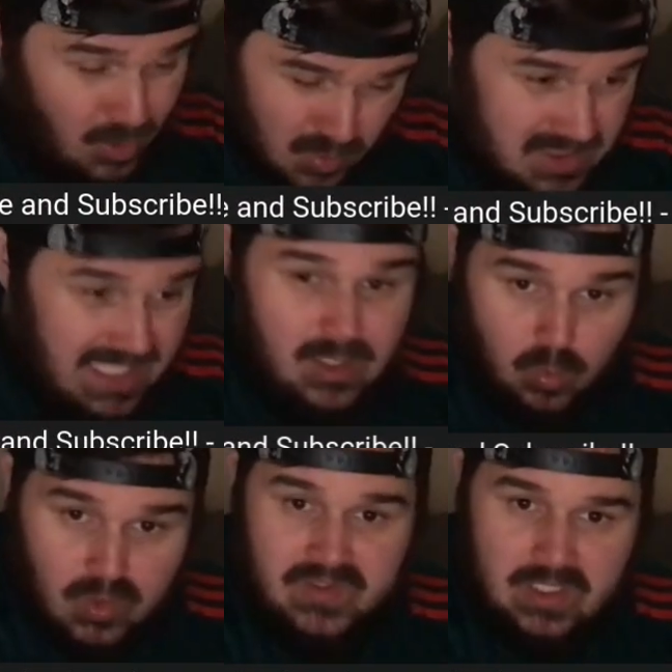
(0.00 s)
I would take a
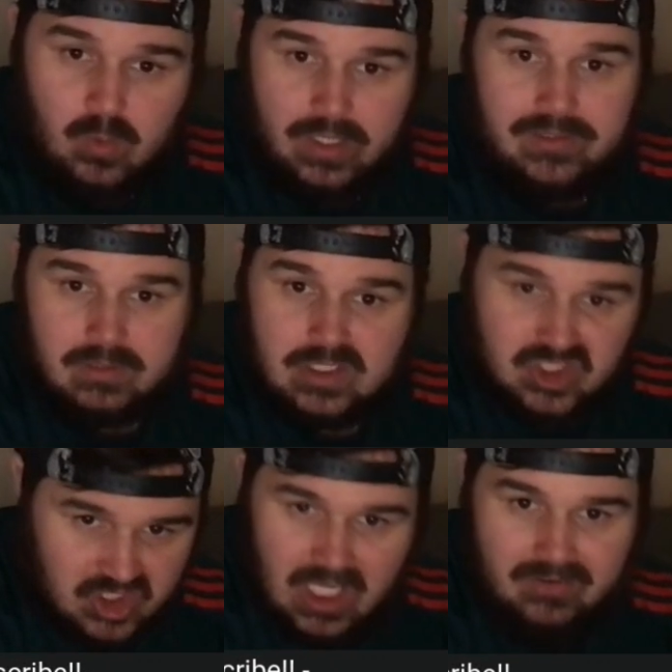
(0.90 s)
one 0 win
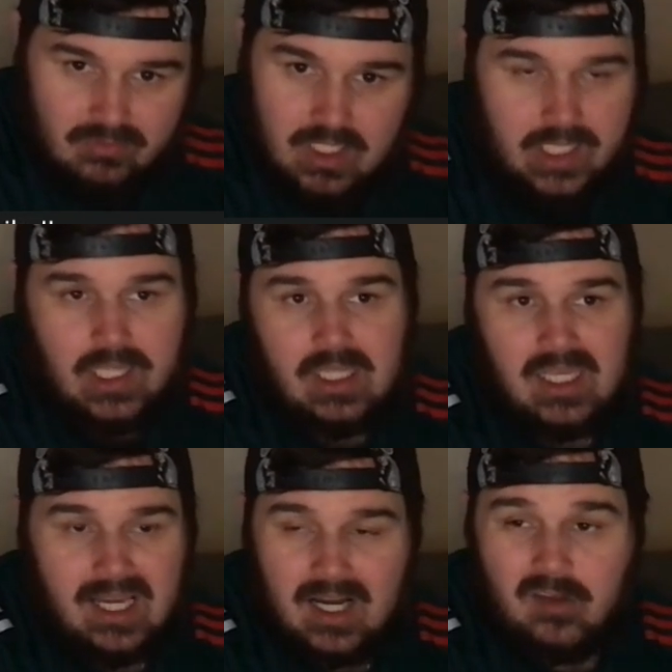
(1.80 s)
generally.
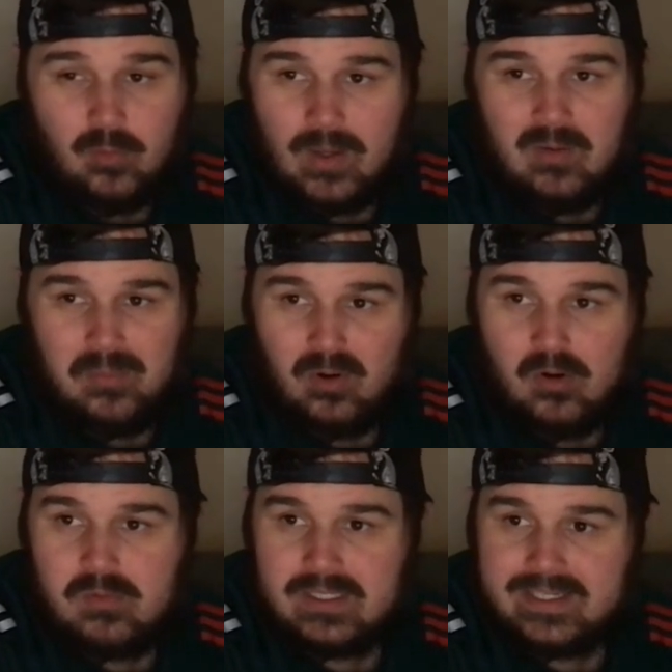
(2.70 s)
Either way, we're
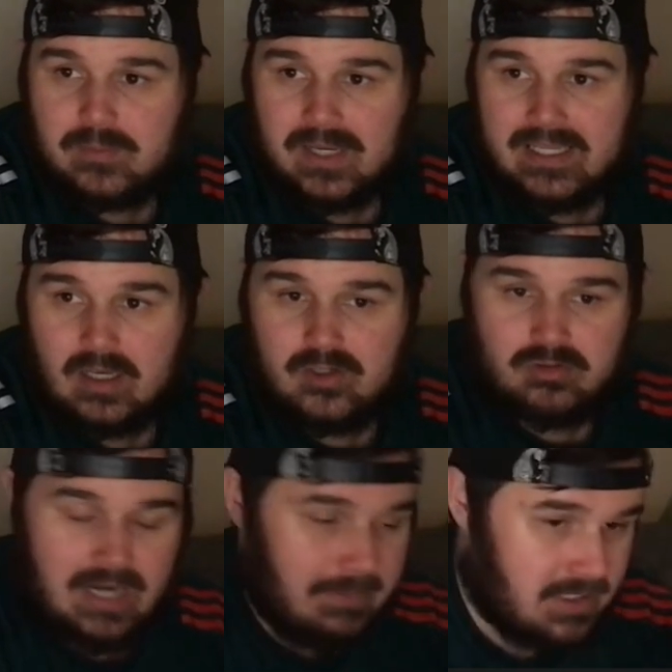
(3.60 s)
probably going to play like
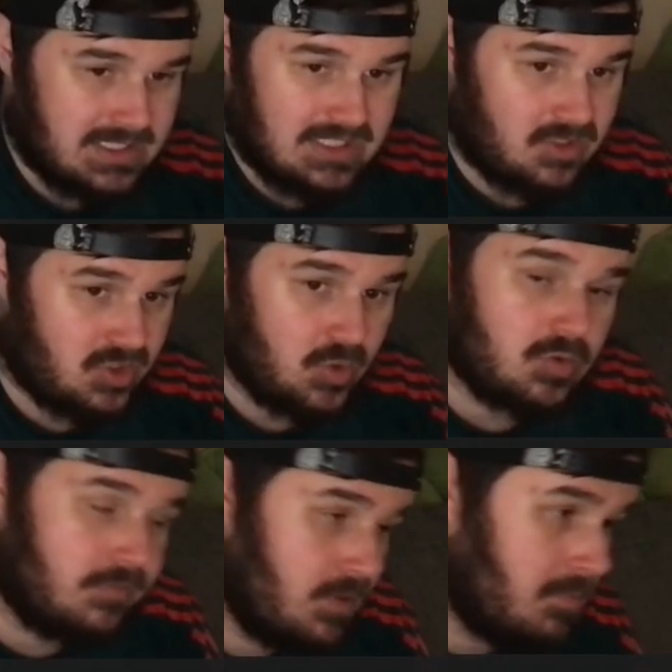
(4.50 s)
crap because that's just
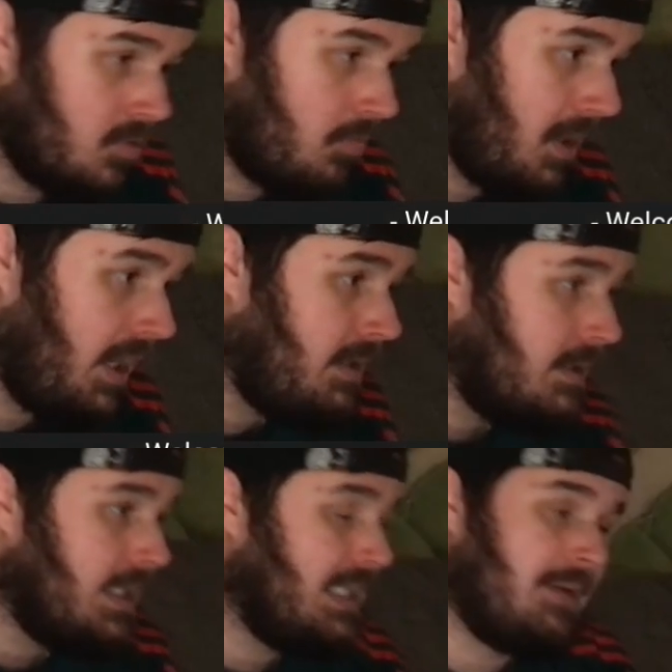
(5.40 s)
Tuchel football. But
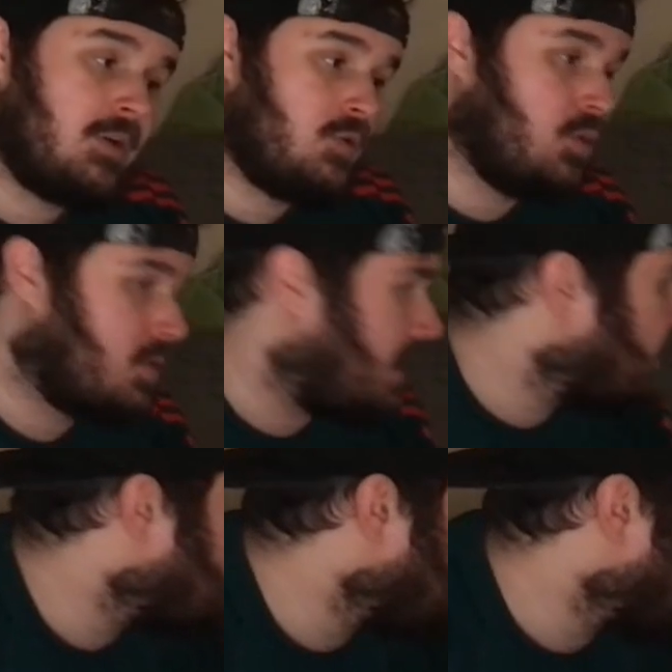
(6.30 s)
let me know what you
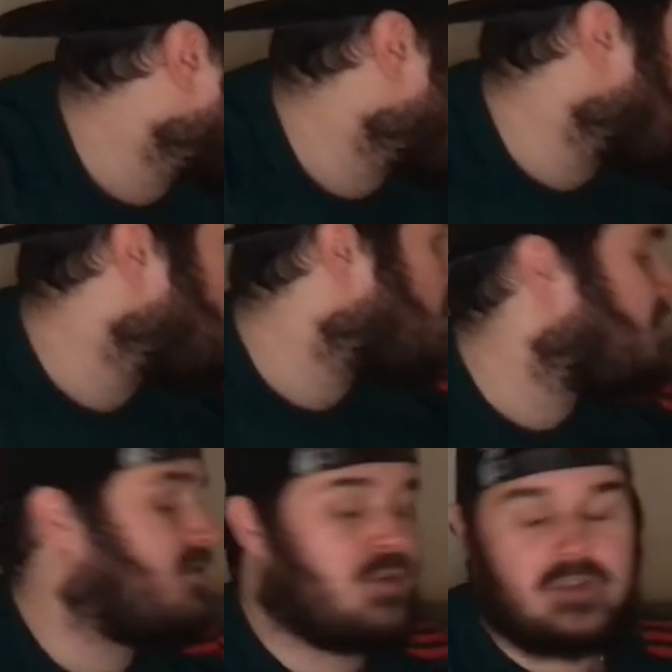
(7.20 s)
guys think. Thank you so
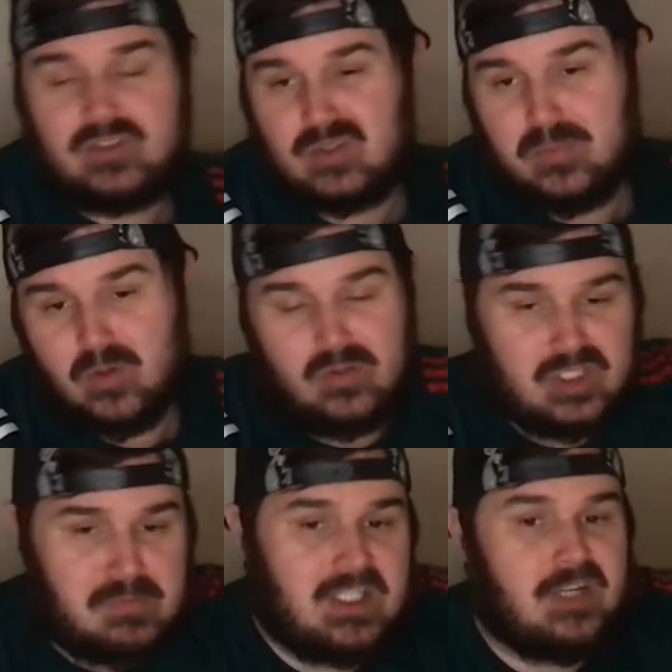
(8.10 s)
much for the constant support.
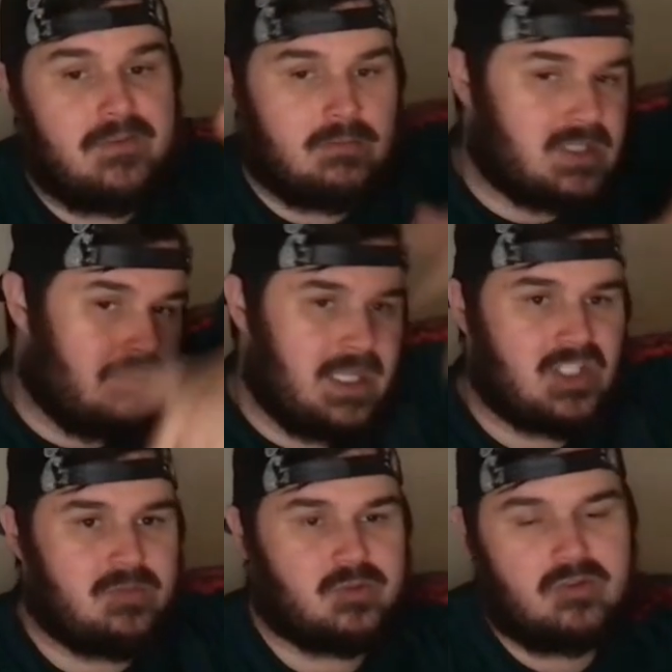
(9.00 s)
Smash the thumbs up, hit
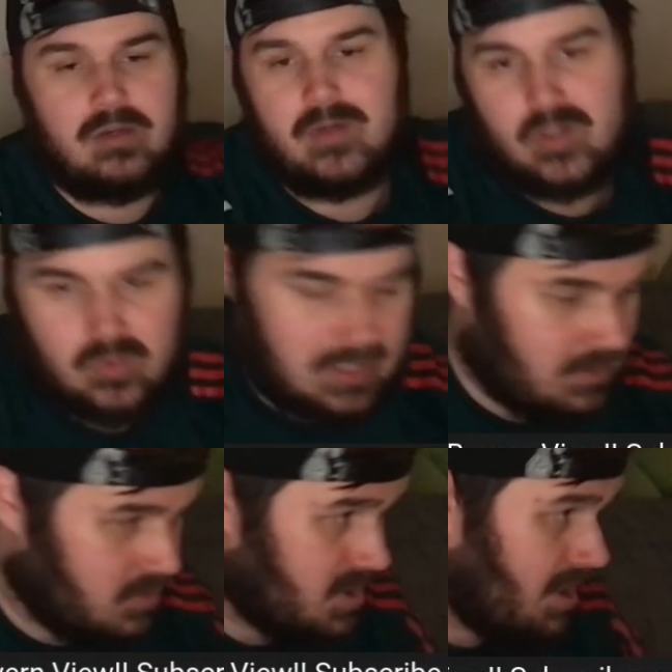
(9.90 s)
the subscribe button, all
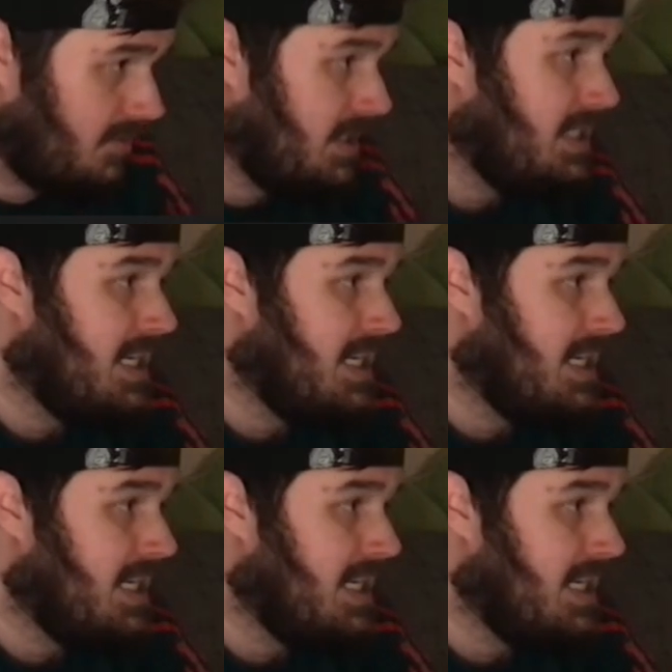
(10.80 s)
that good stuff.